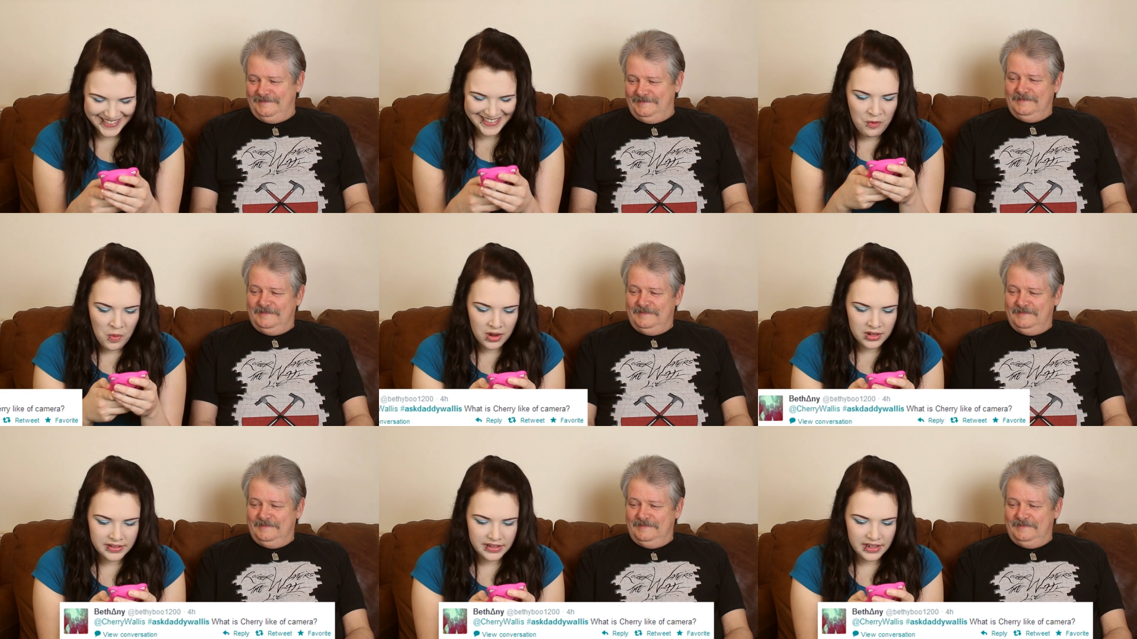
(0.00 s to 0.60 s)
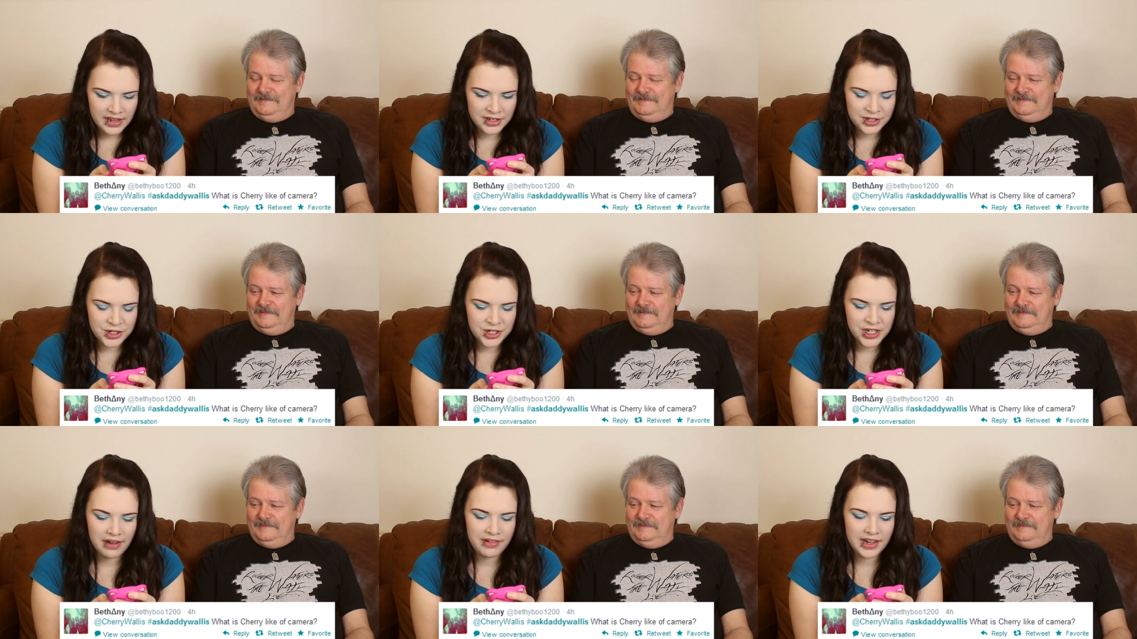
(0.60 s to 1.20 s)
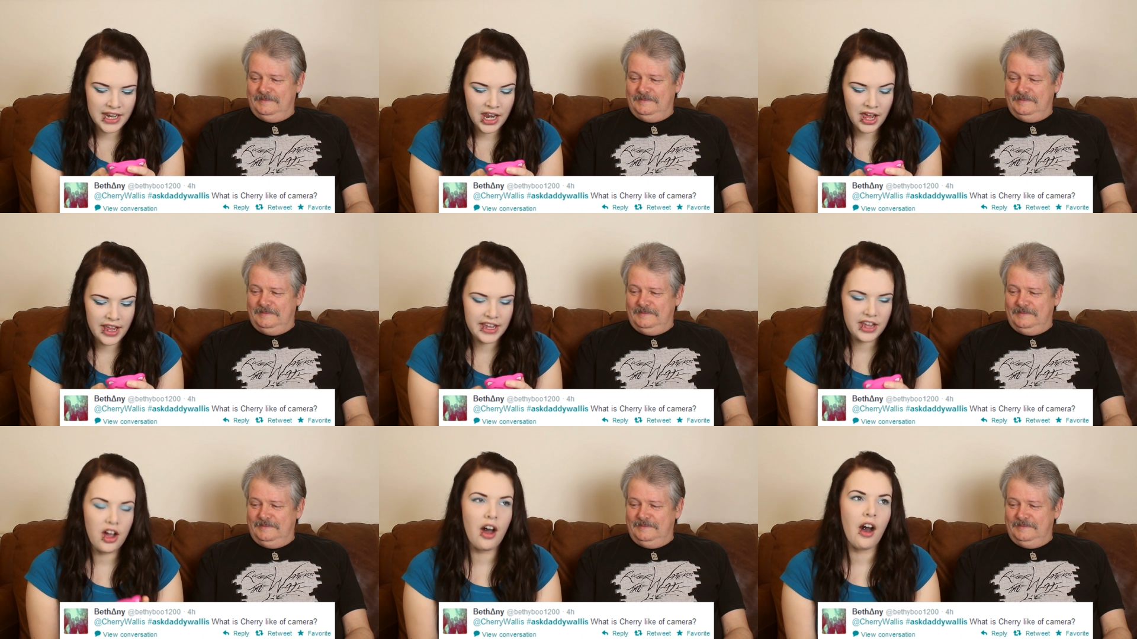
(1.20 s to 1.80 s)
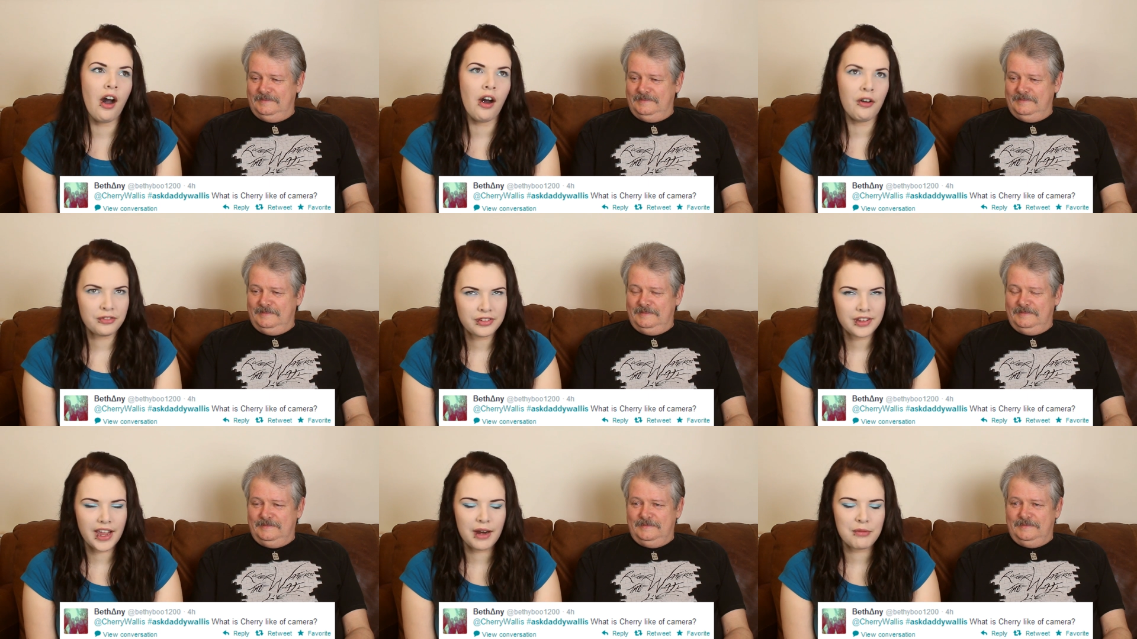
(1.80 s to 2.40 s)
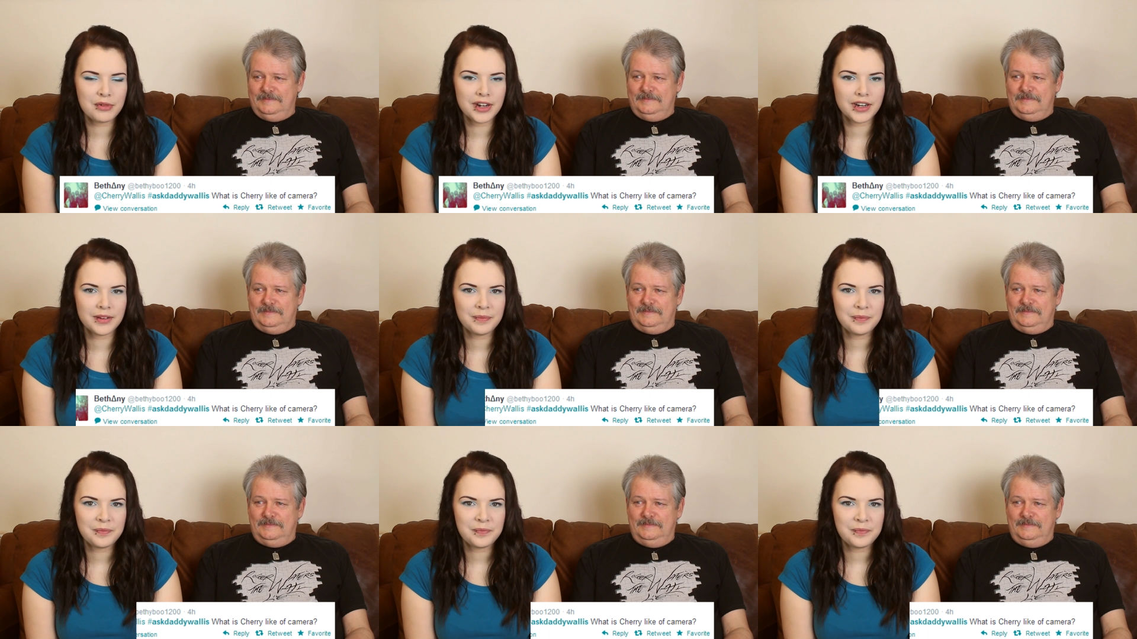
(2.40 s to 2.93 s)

Speaker 1: What is Cherry like off camera?